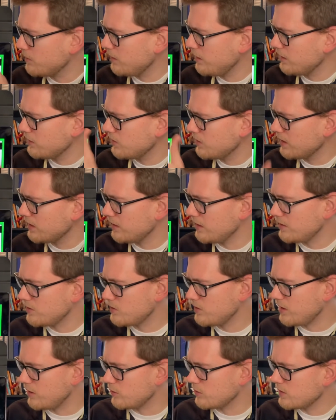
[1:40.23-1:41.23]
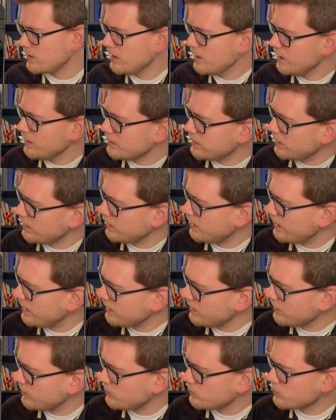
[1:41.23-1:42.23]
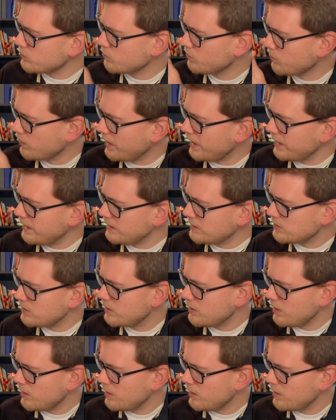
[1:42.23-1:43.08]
Let's look at these notes. The line goes right